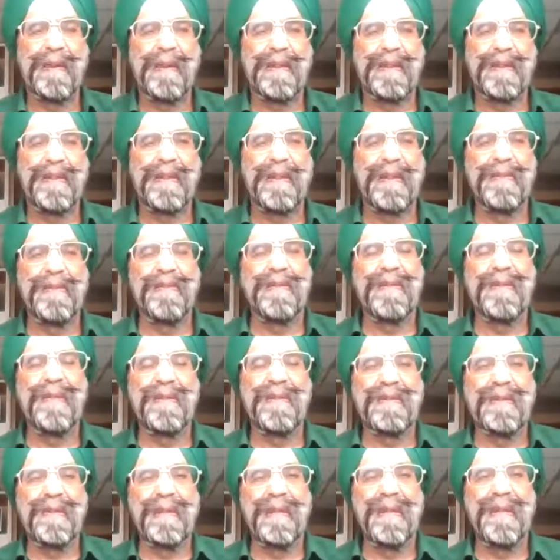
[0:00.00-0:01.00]
Then we
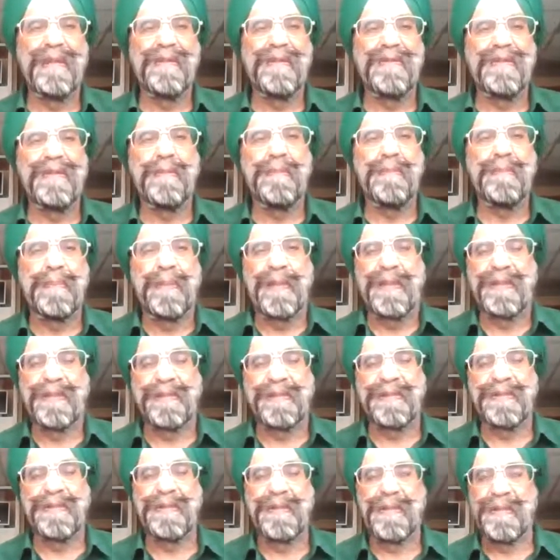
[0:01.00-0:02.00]
have 11 Pats,
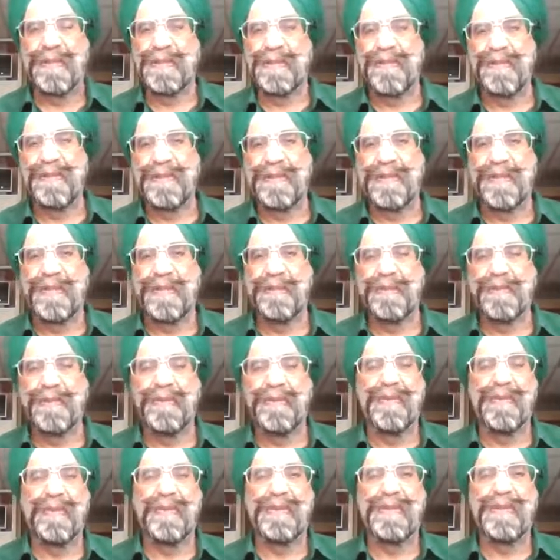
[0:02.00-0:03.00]
as we said
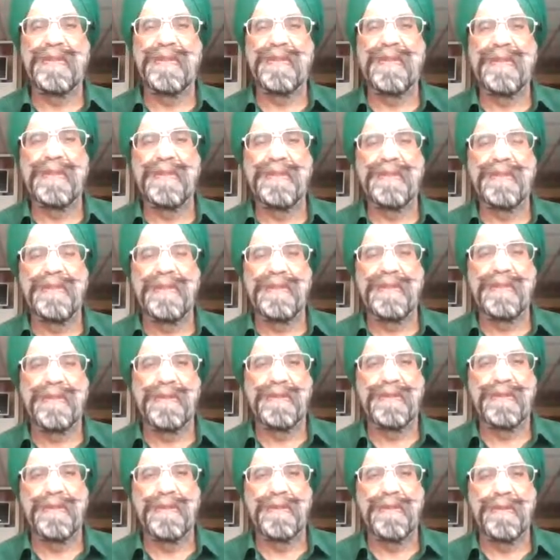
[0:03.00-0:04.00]
before. They are
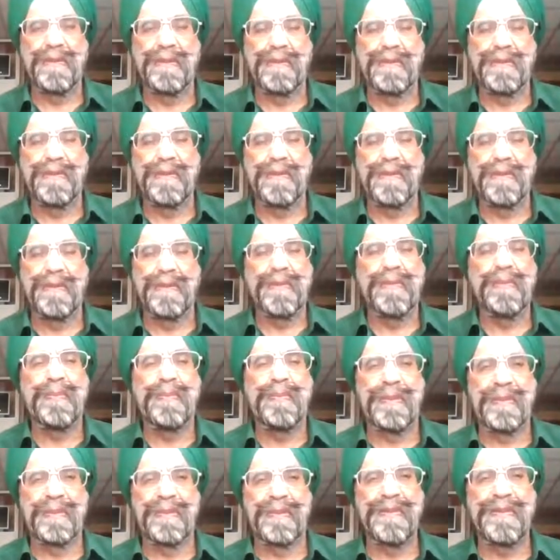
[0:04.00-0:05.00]
court
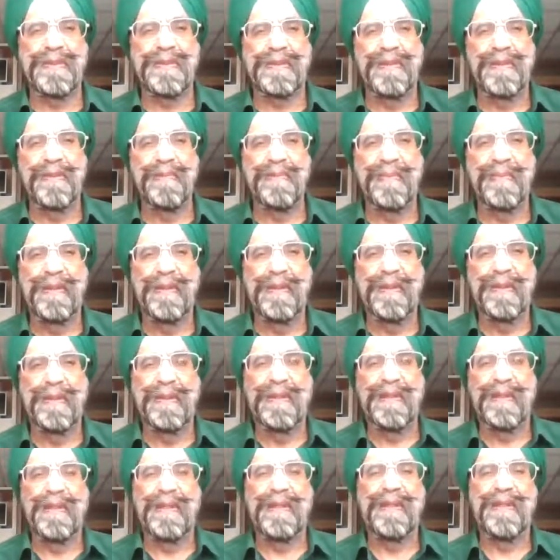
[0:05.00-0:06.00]
poets,
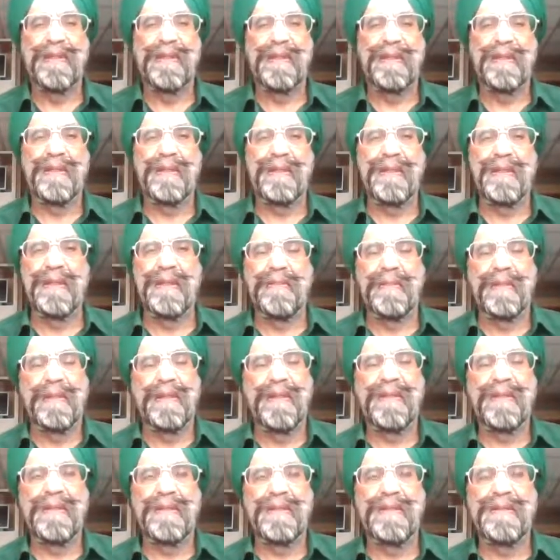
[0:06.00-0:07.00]
and their
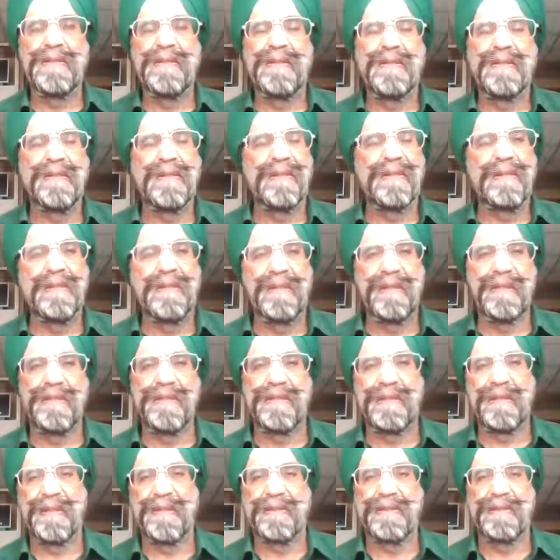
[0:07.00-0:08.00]
Bani is in the 3rd
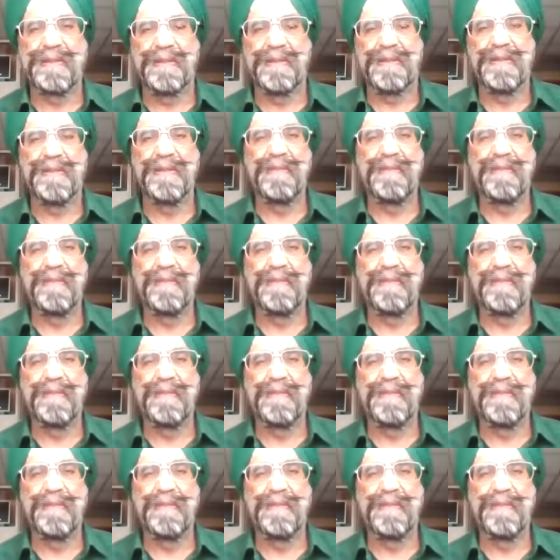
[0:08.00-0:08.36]
section.